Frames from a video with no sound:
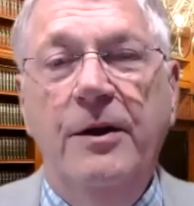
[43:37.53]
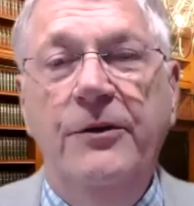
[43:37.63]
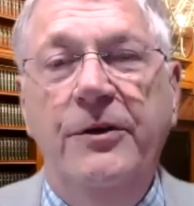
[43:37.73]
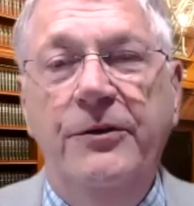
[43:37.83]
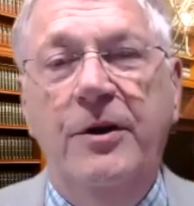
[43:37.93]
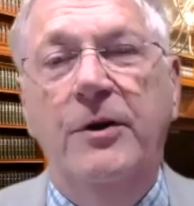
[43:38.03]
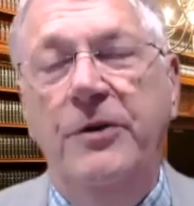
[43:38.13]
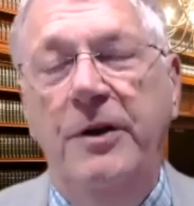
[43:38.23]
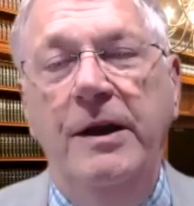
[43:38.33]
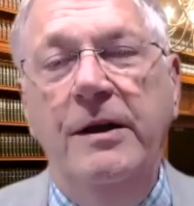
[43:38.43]
So
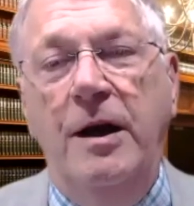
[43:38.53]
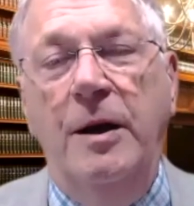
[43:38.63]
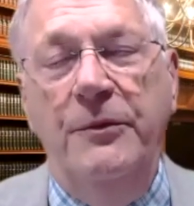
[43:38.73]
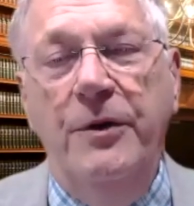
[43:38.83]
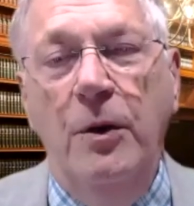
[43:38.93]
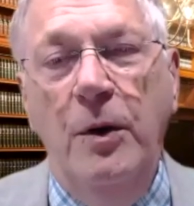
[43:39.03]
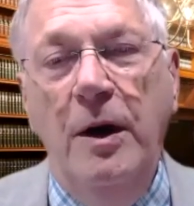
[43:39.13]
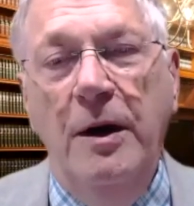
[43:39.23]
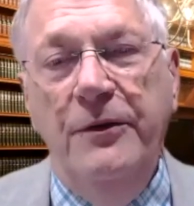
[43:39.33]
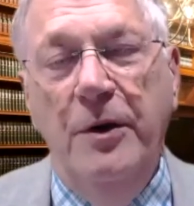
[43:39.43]
we might
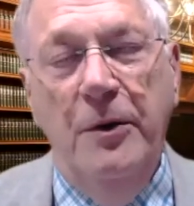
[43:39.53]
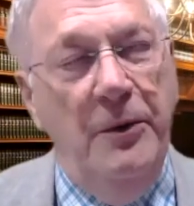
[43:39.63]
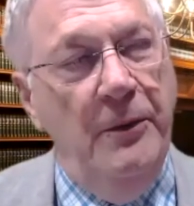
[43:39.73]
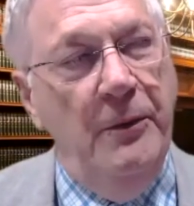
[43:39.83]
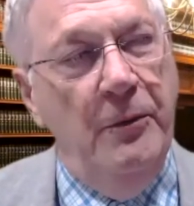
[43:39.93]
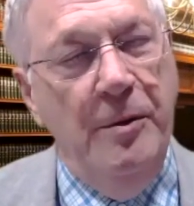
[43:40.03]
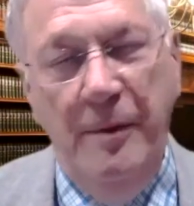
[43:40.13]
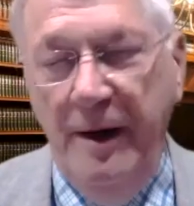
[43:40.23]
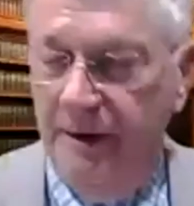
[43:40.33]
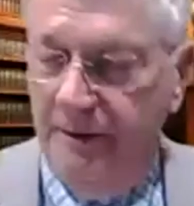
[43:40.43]
have physically moved it
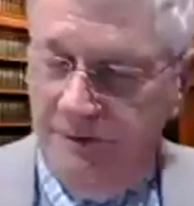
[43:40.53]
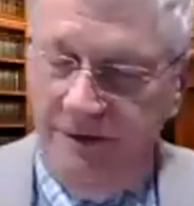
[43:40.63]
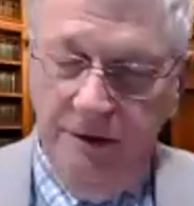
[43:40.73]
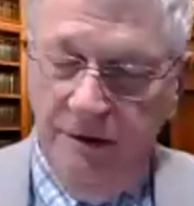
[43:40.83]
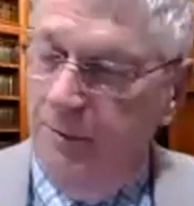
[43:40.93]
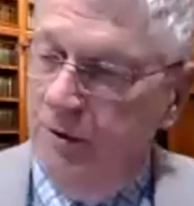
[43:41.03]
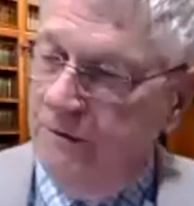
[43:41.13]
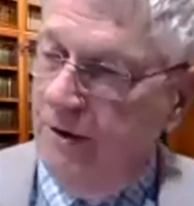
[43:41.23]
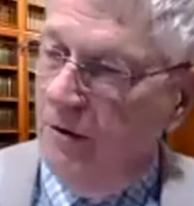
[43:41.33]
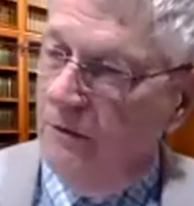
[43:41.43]
over to
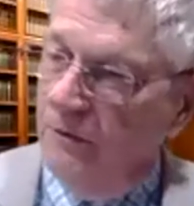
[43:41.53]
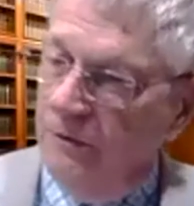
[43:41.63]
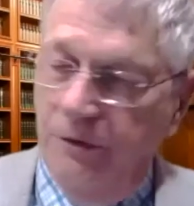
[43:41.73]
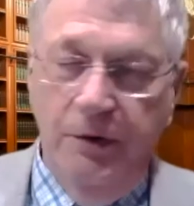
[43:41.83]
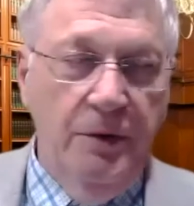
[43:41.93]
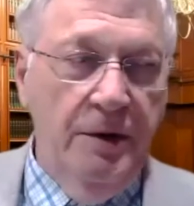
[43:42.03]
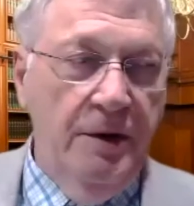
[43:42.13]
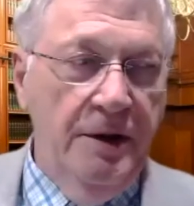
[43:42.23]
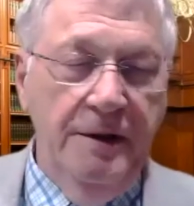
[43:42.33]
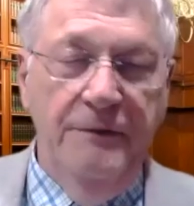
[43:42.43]
an investment
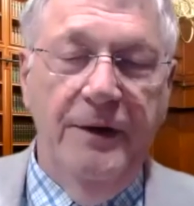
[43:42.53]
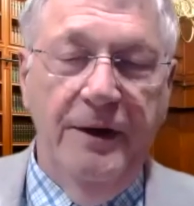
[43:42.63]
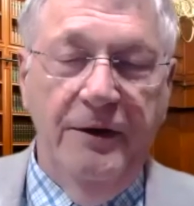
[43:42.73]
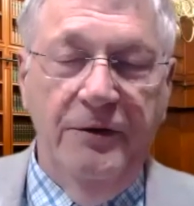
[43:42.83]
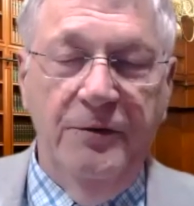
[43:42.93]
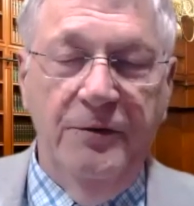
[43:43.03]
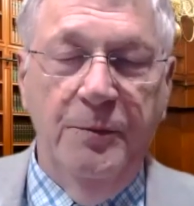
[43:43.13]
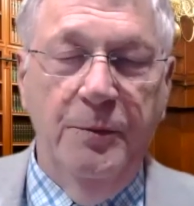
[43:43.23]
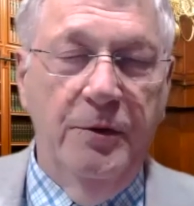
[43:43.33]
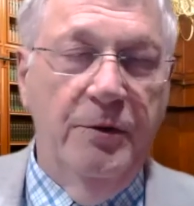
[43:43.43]
or a savings
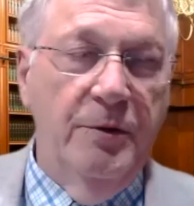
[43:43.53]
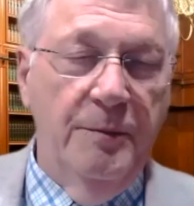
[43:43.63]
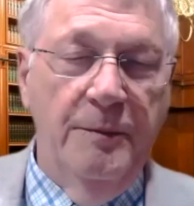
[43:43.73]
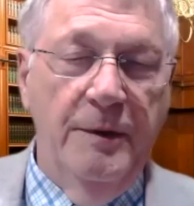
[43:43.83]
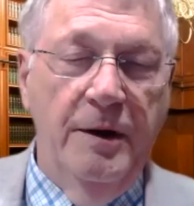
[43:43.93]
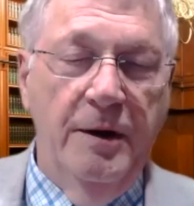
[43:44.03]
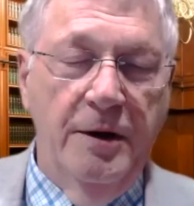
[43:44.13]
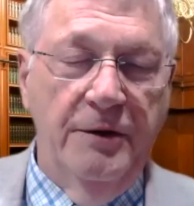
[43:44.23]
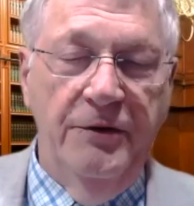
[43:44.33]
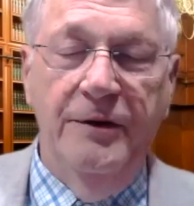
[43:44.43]
account, but it's
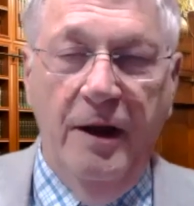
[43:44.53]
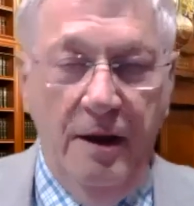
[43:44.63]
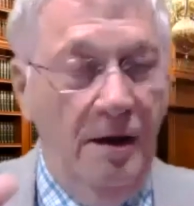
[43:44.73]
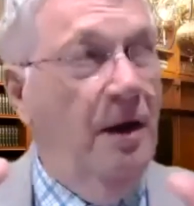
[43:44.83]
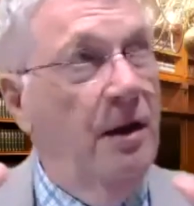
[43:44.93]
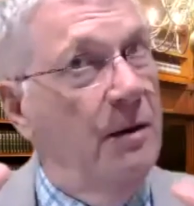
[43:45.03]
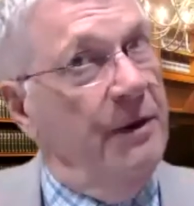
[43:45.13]
still in our income.